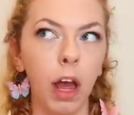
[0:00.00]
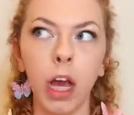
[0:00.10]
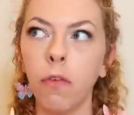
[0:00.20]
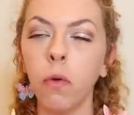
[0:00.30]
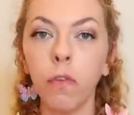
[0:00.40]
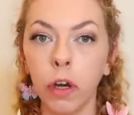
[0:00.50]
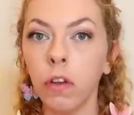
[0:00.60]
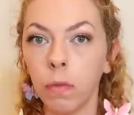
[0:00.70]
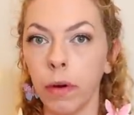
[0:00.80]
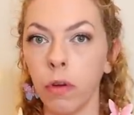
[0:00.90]
Like if you're very
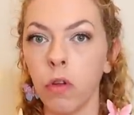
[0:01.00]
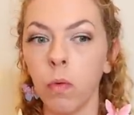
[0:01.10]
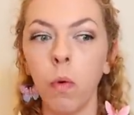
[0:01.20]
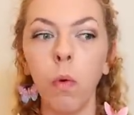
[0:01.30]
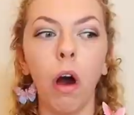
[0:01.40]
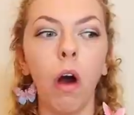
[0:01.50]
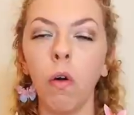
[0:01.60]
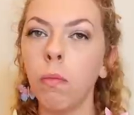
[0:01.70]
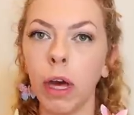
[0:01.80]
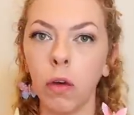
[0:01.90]
spiritual,
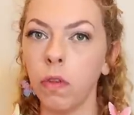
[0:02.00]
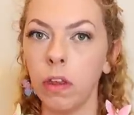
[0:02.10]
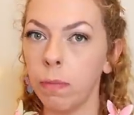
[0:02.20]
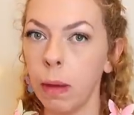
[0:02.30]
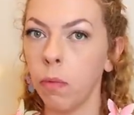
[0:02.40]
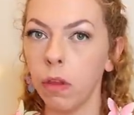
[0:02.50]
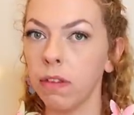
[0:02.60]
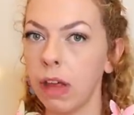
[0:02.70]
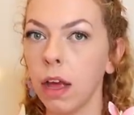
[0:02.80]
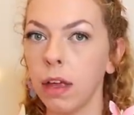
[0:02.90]
oh my God, these people are
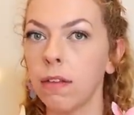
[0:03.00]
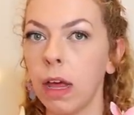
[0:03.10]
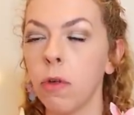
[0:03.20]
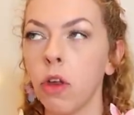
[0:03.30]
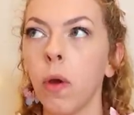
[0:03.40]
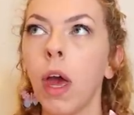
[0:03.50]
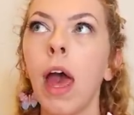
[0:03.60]
exactly the same as you.